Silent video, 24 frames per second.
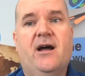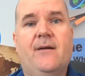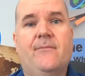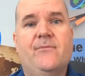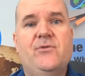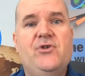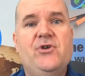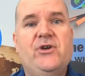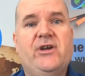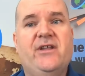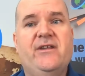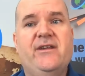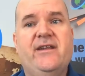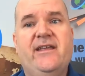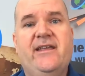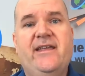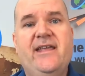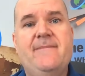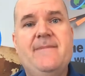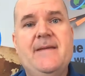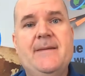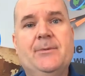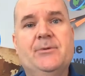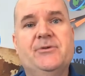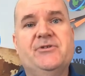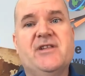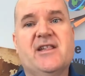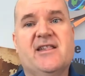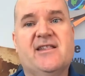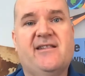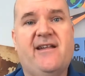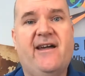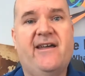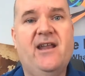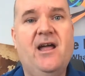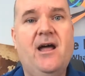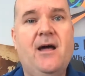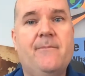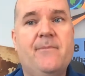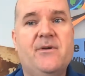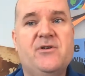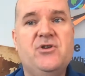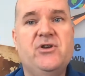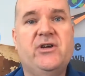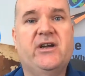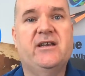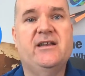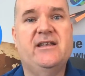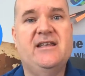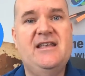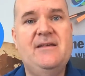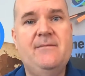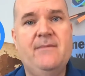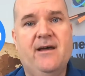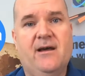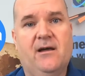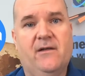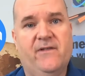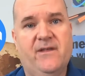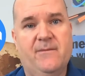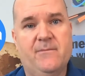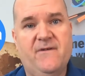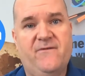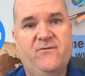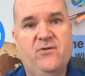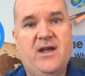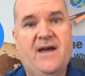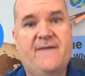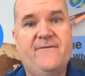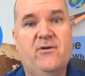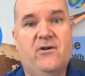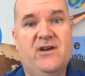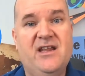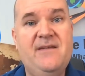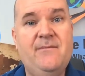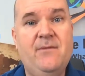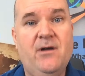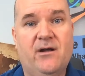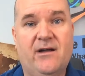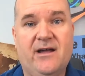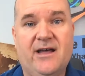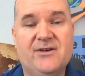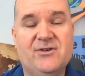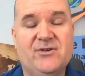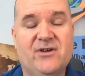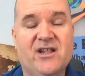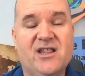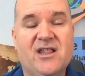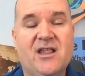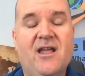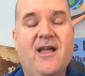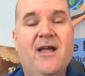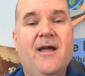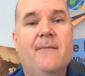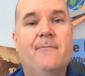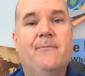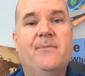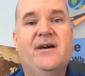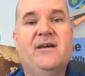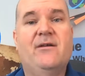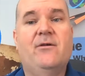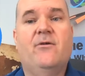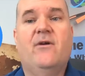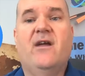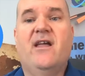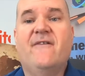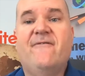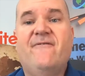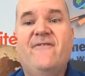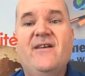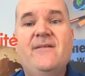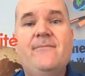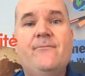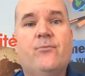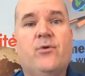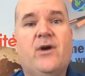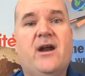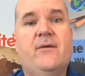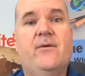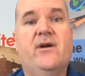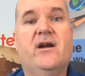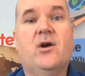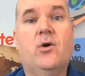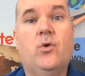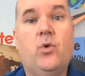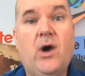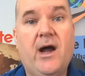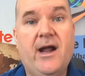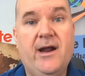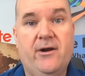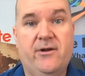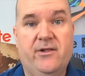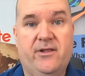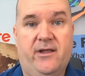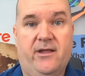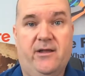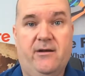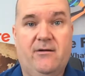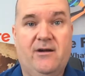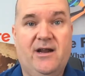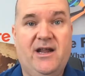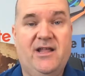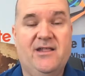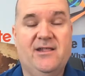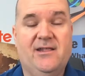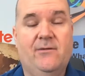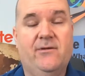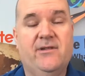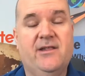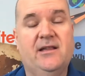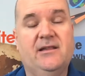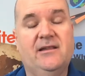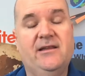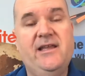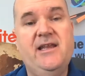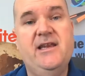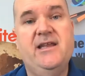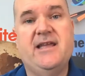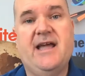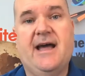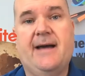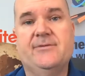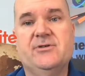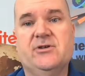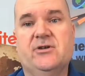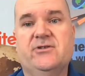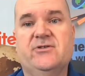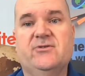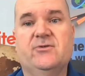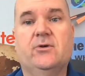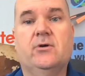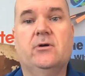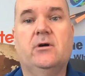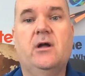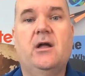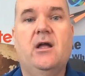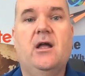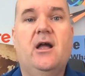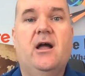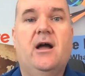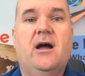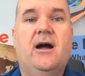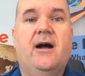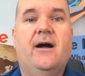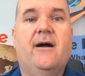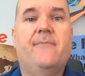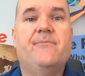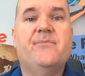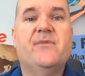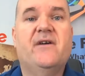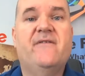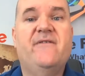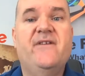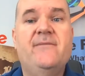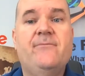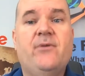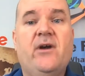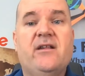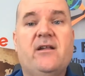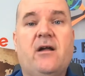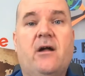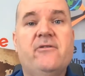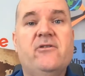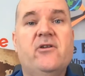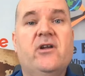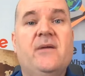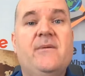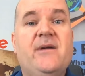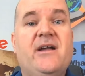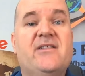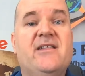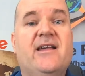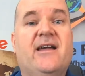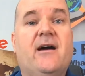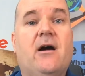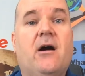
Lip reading: You can get people to sign up and you can email them if you have their email address, but Eventbrite requires it, right? So it's a lead capture tool. Eventbrite's also good because